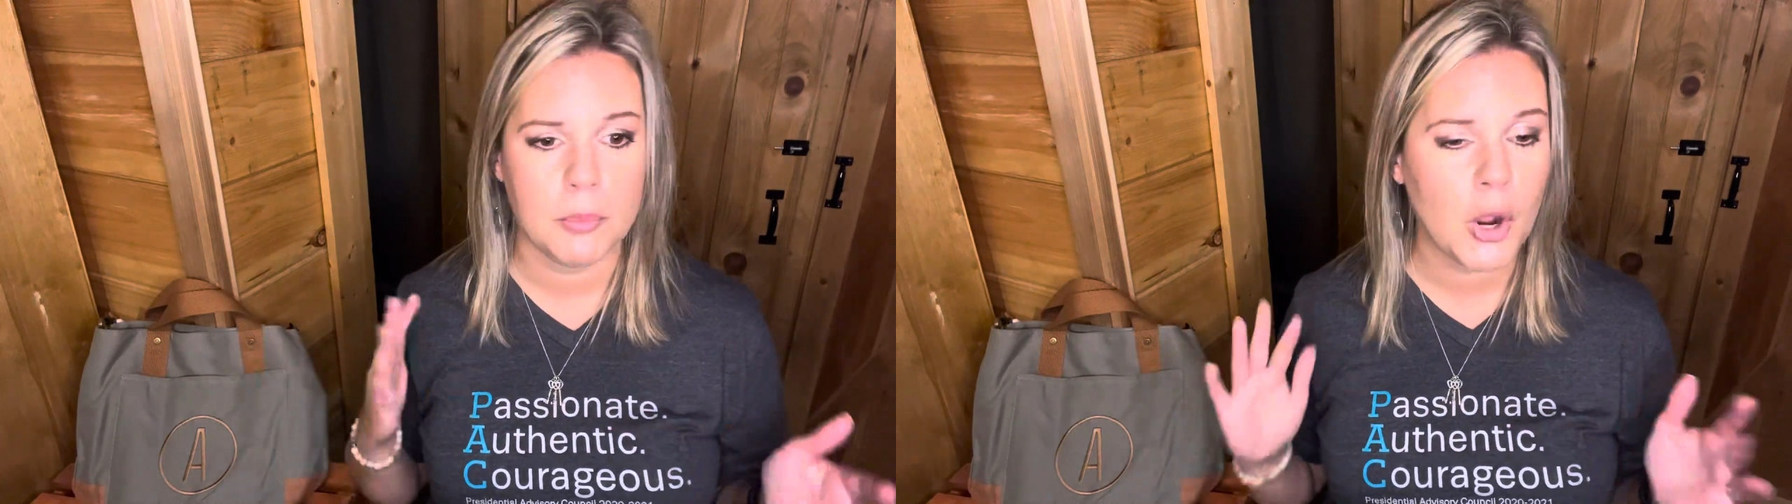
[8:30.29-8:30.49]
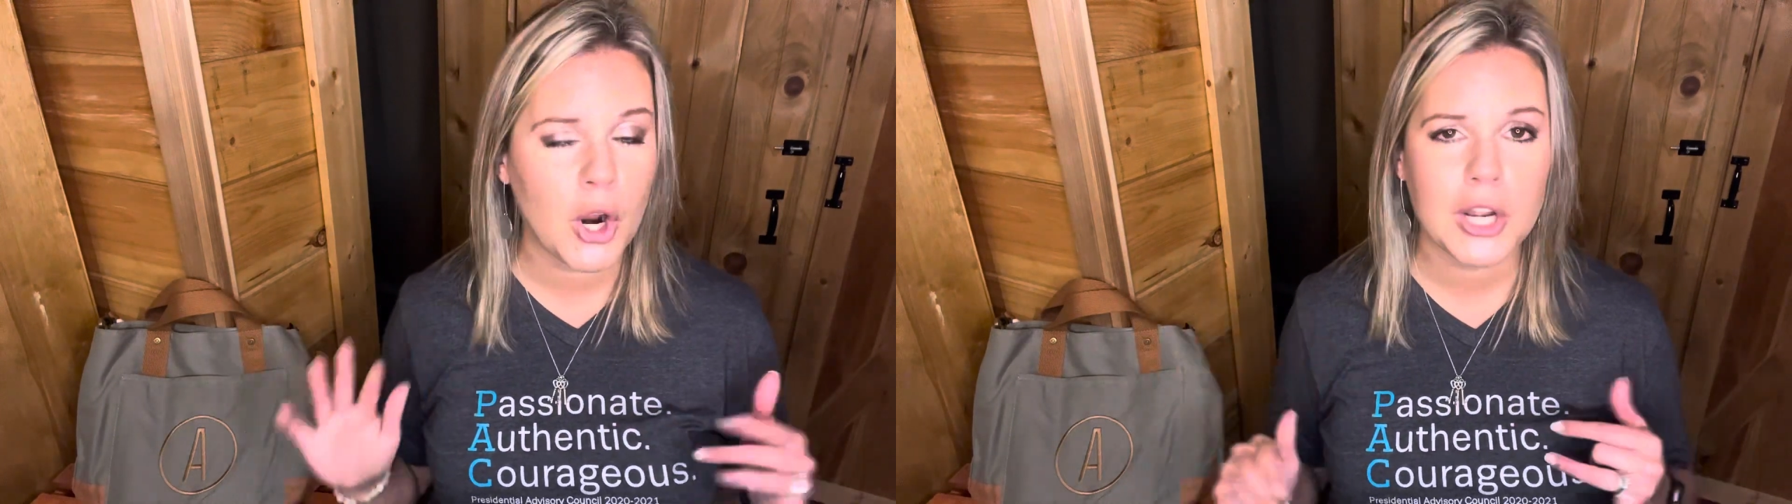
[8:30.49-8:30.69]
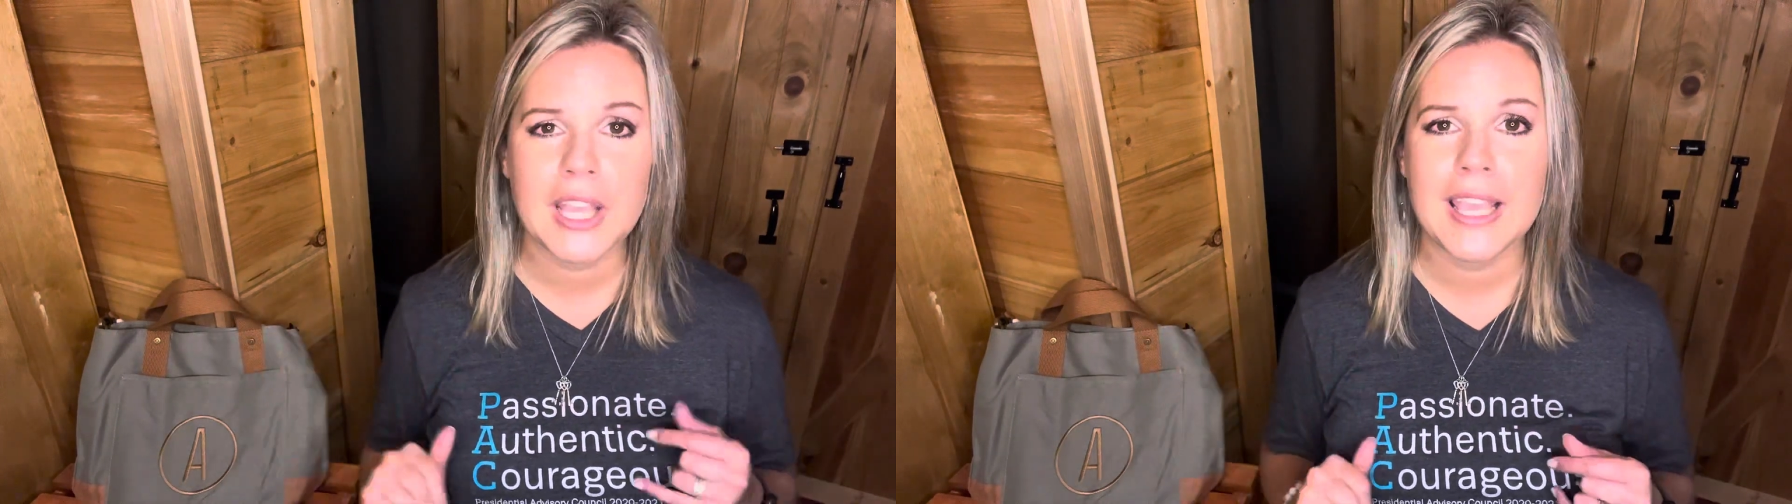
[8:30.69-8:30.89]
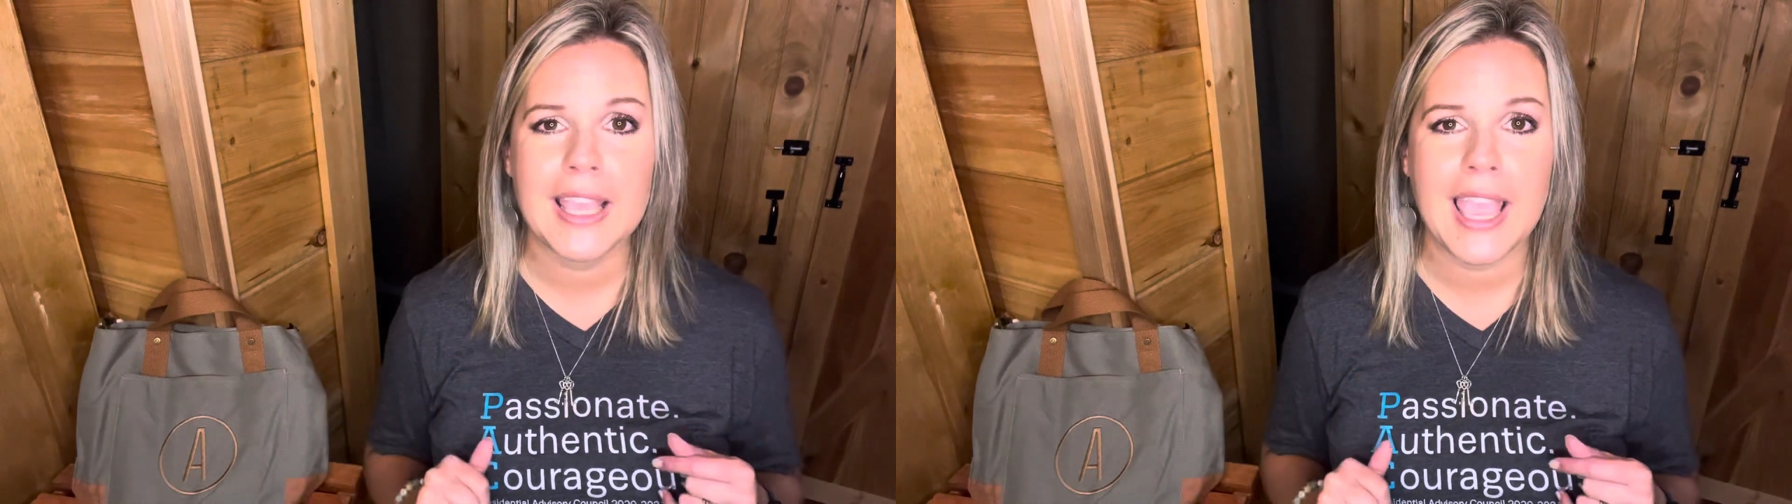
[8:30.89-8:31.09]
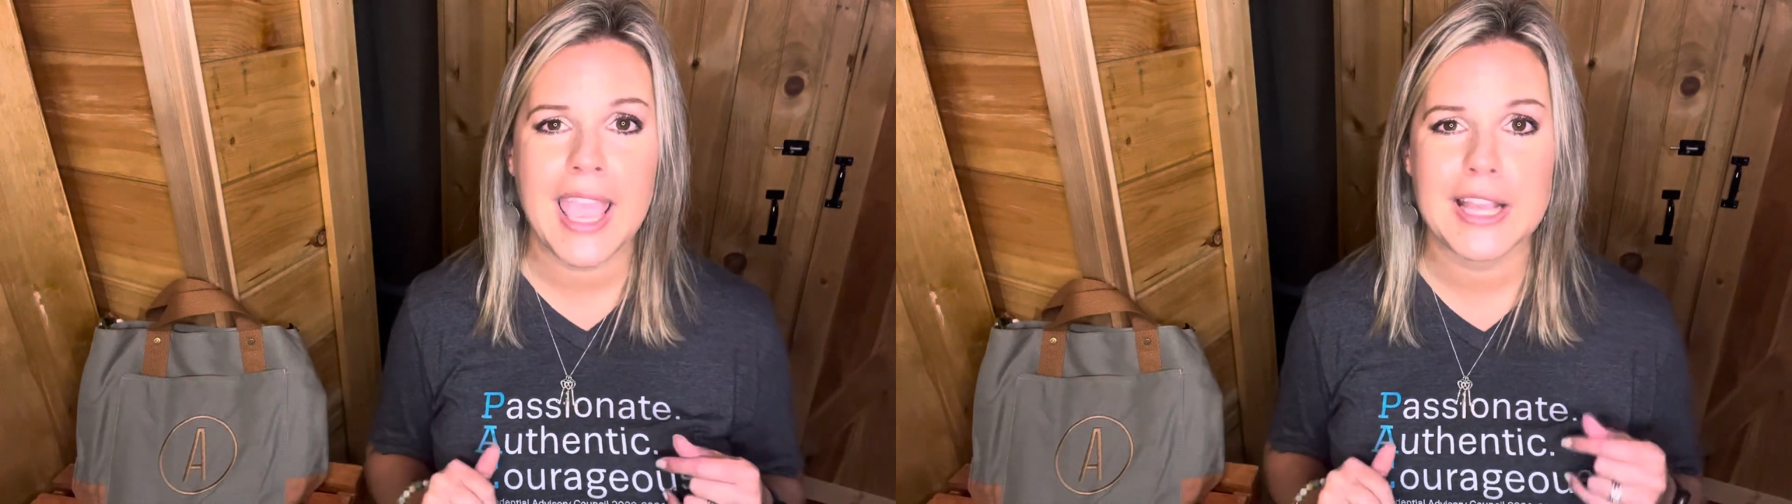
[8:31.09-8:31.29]

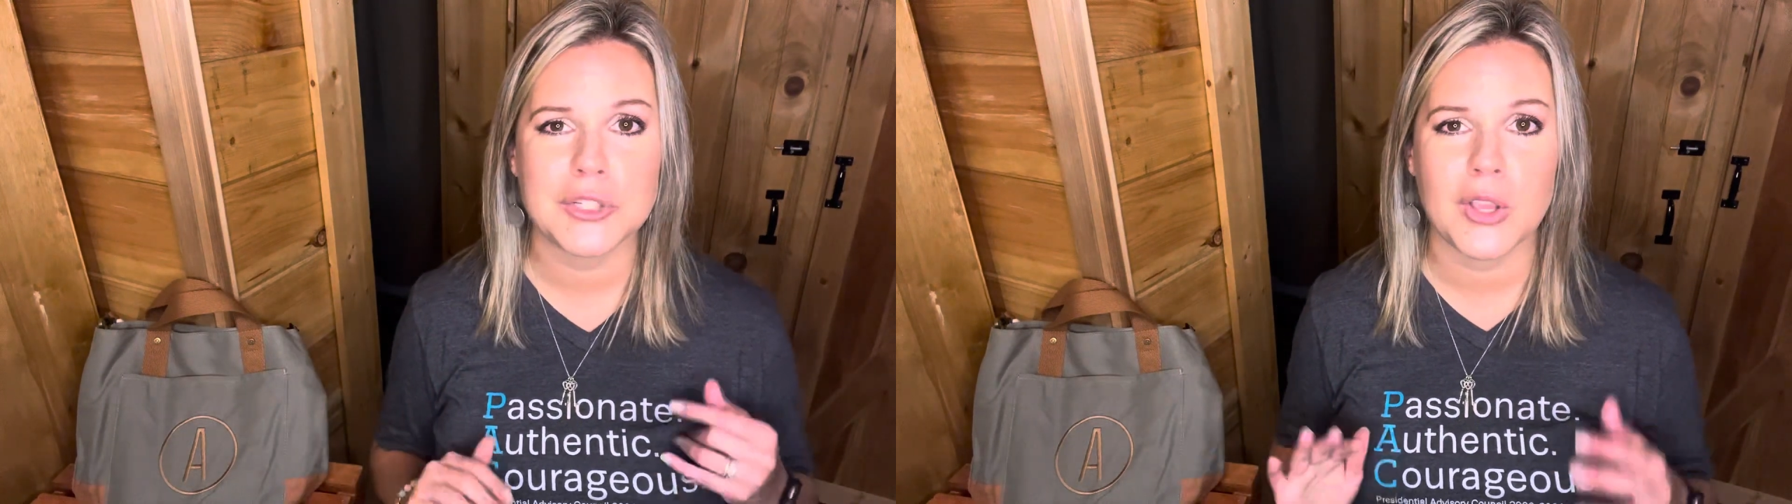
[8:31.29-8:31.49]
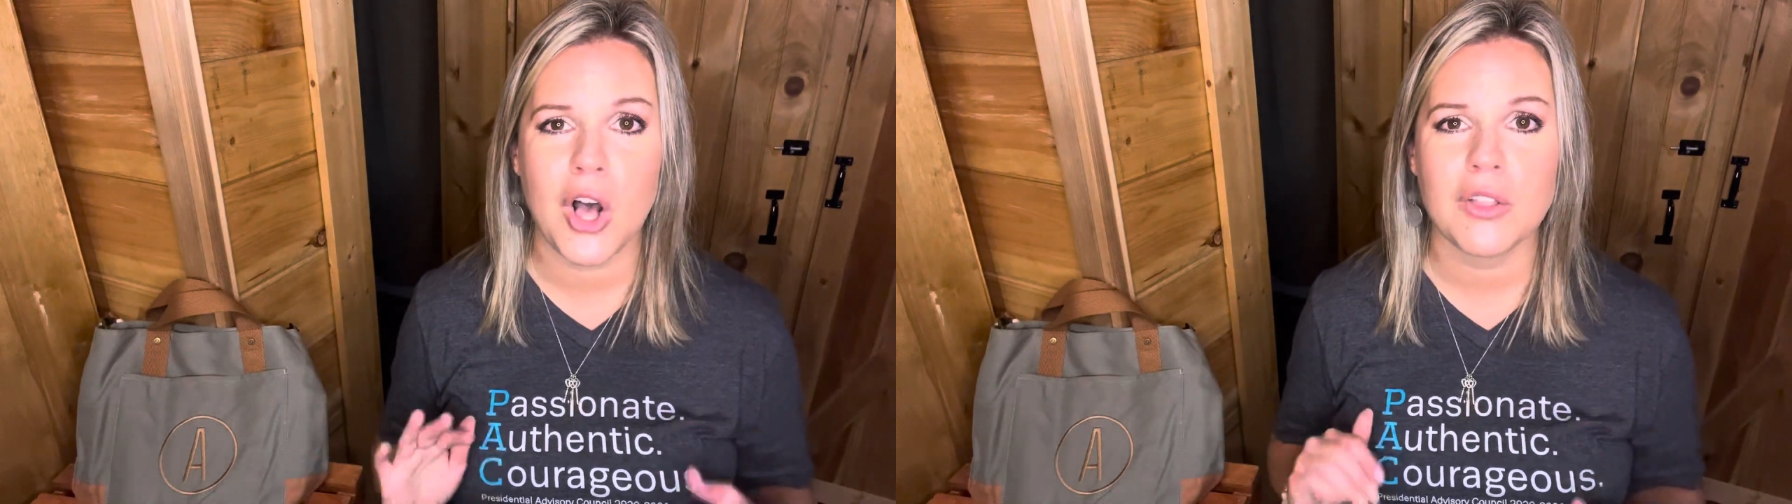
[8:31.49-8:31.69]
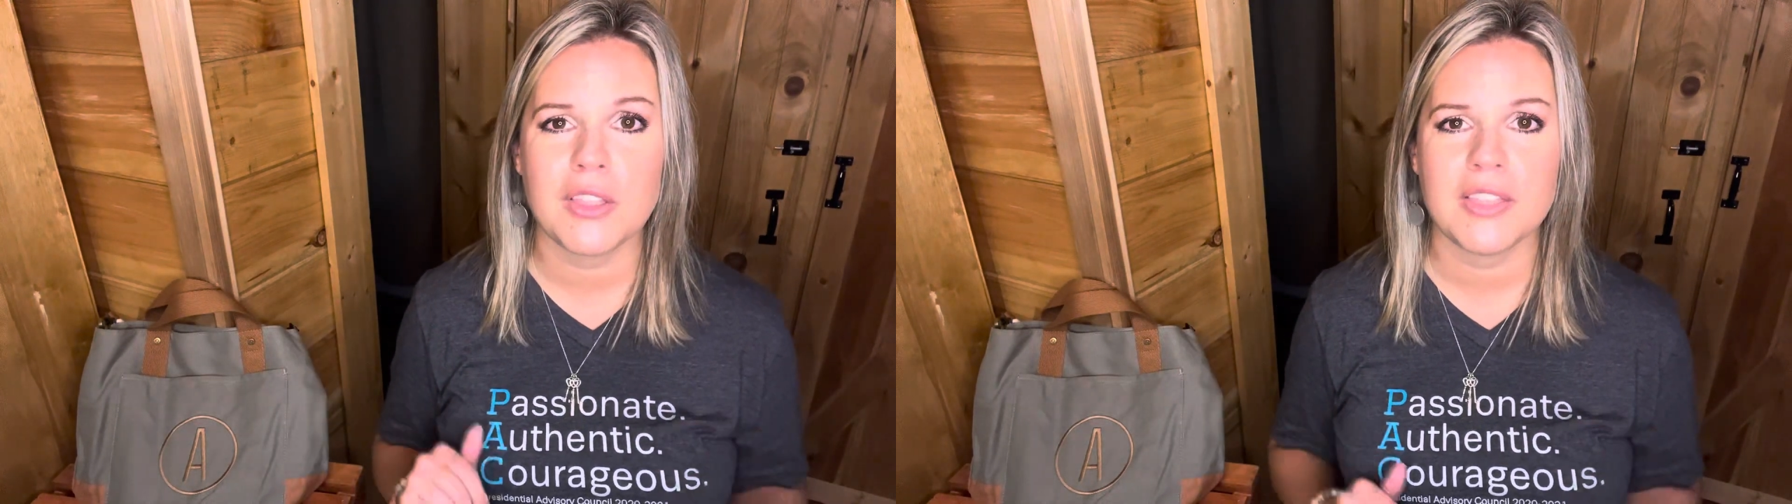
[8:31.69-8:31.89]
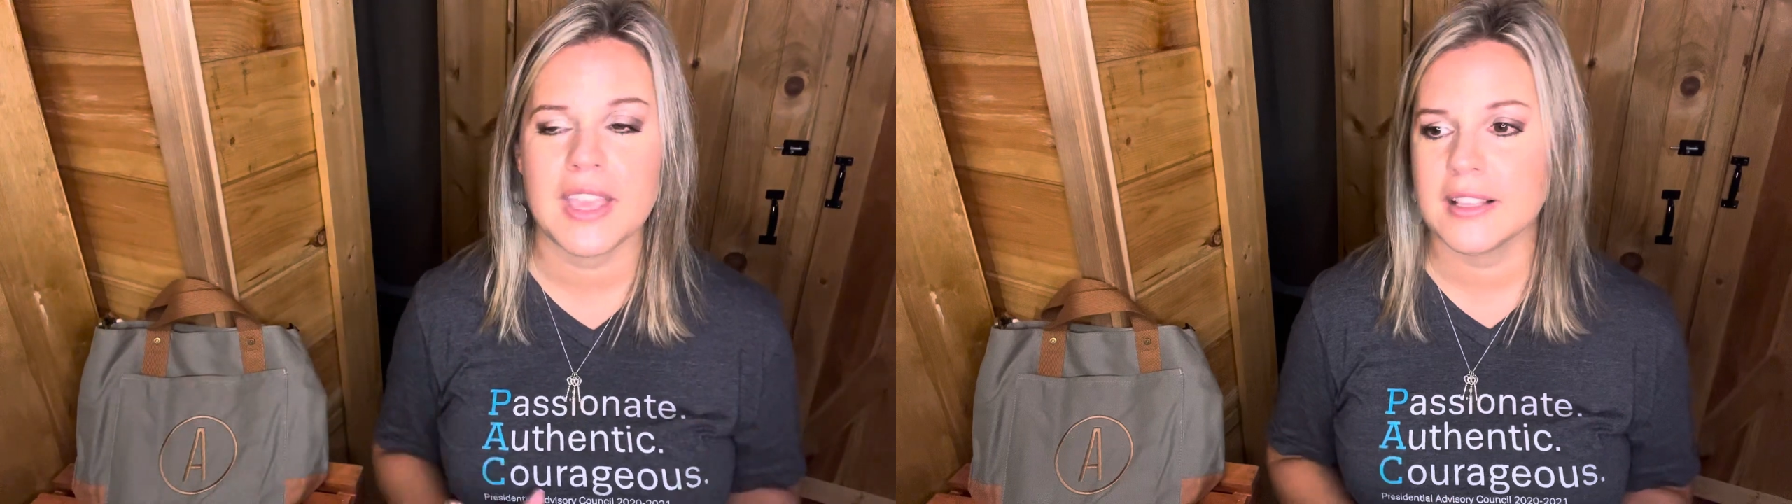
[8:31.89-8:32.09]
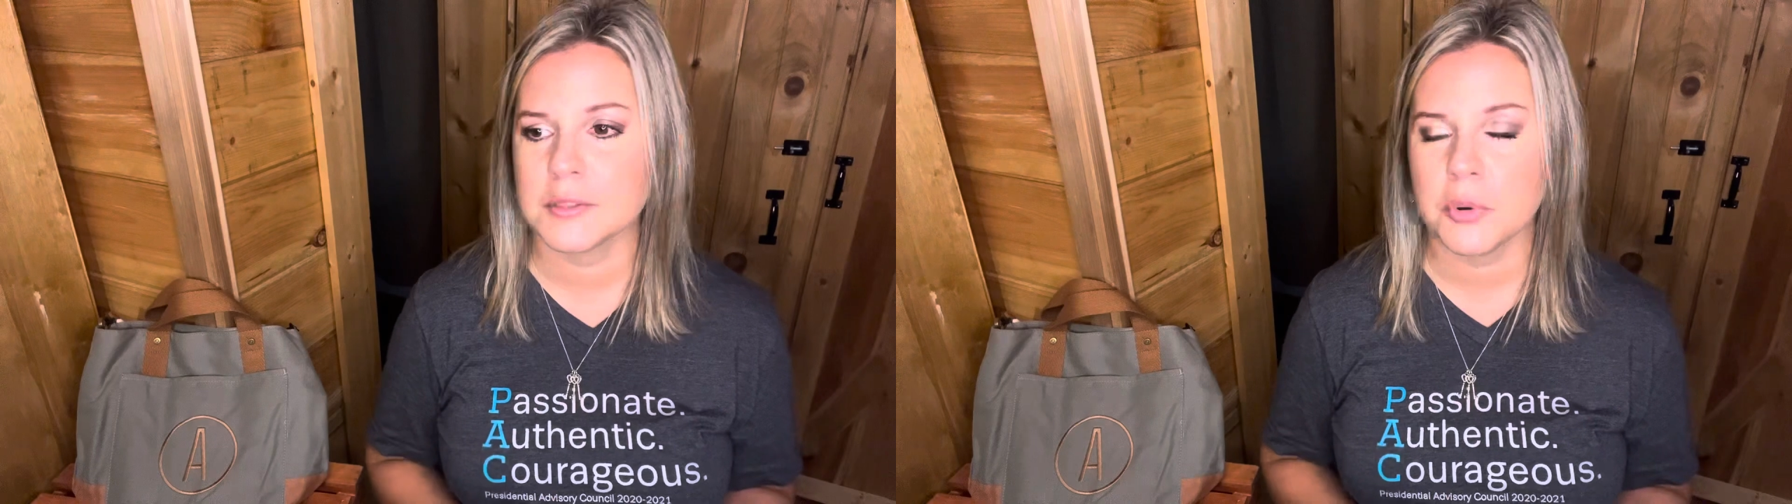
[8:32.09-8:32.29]
partying and doing all the
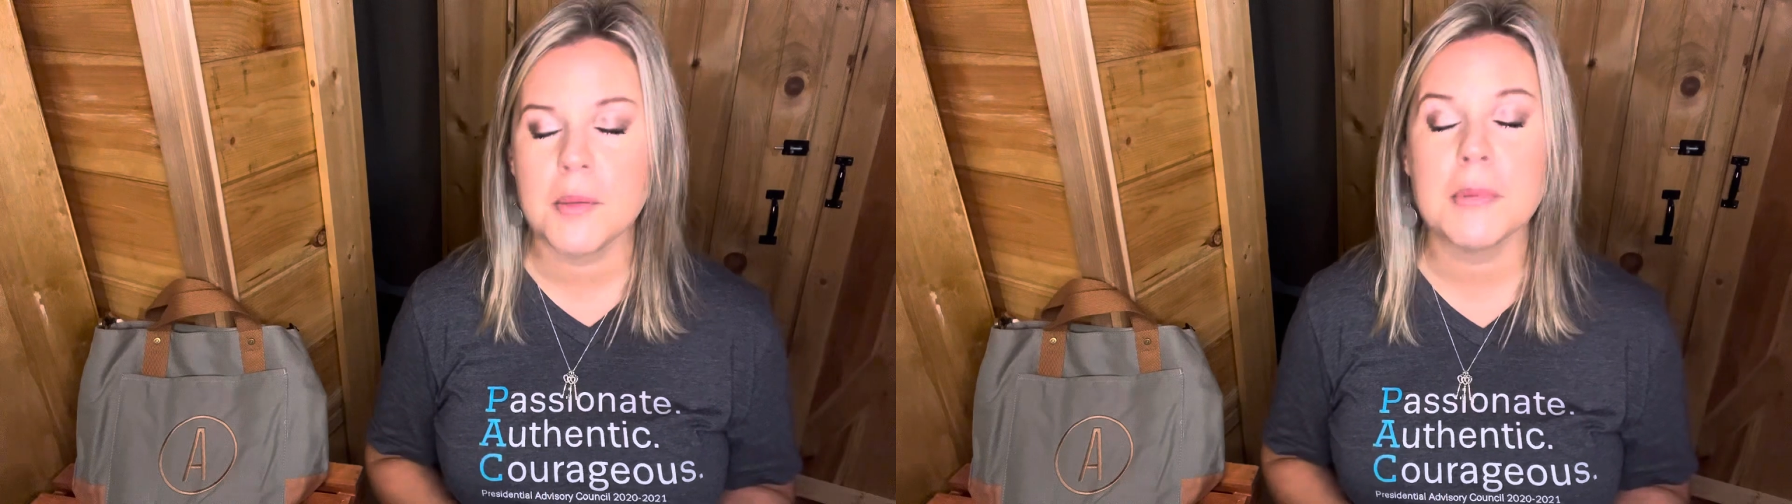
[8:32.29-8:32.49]
things pretty